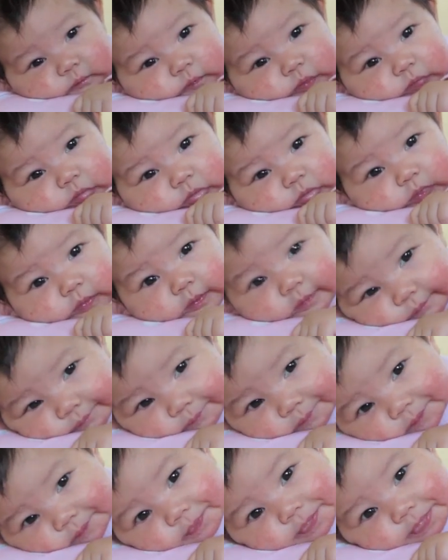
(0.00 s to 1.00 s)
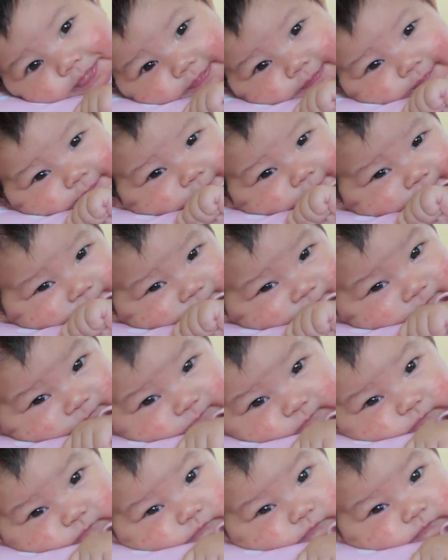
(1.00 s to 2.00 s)

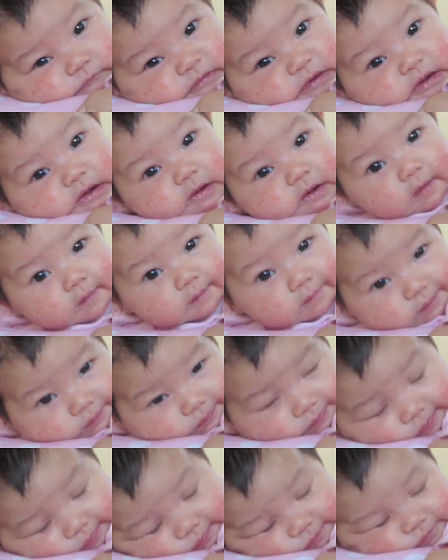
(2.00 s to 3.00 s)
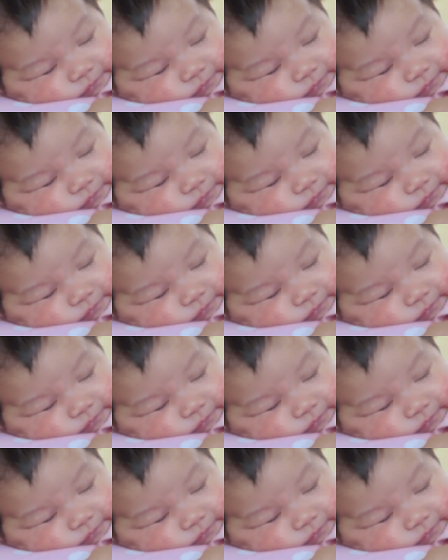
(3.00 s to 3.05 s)
No one is speaking in this clip.